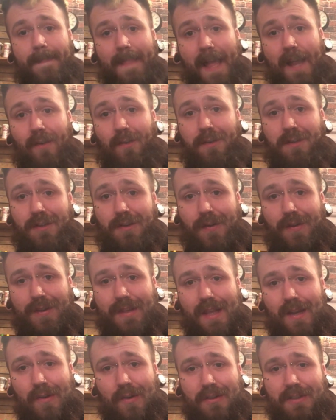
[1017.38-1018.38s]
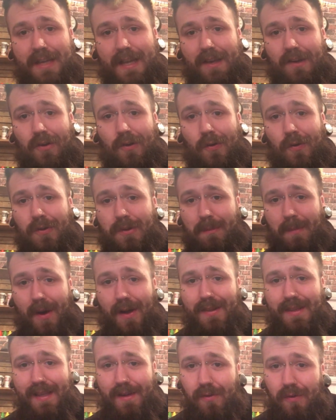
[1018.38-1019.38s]
that looks good. It looks like a good
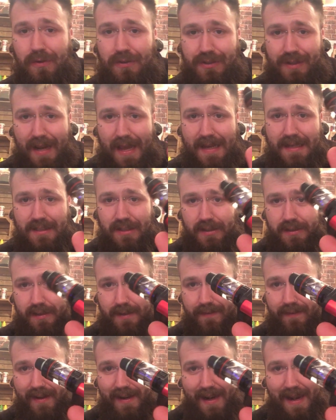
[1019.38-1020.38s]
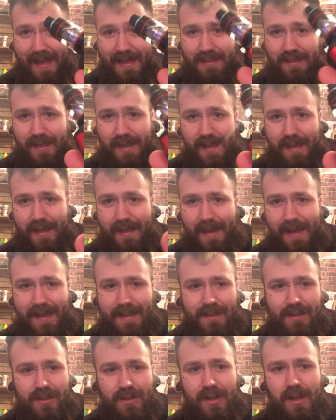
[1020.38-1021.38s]
mod. It looks nice. It's classy.
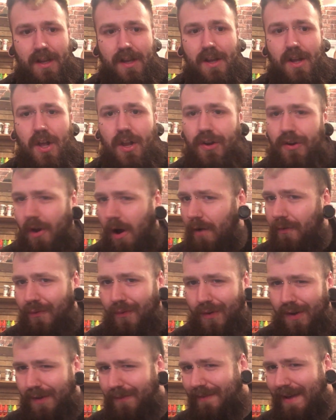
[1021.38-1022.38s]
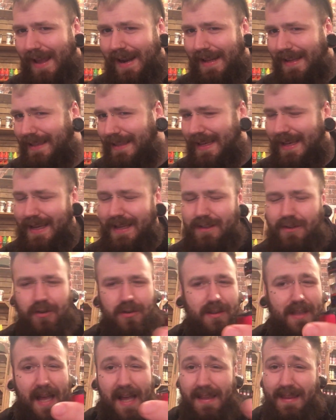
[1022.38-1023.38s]
It's not full of LEDs,
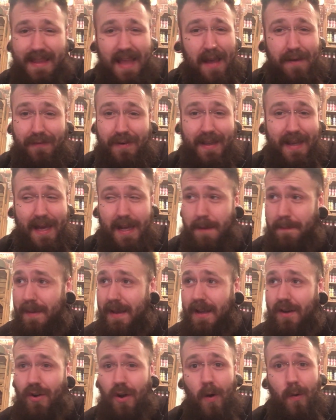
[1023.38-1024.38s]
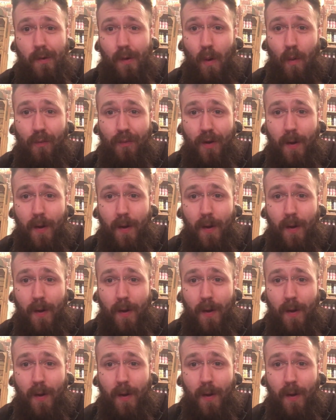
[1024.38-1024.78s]
because that'll definitely get a big no-no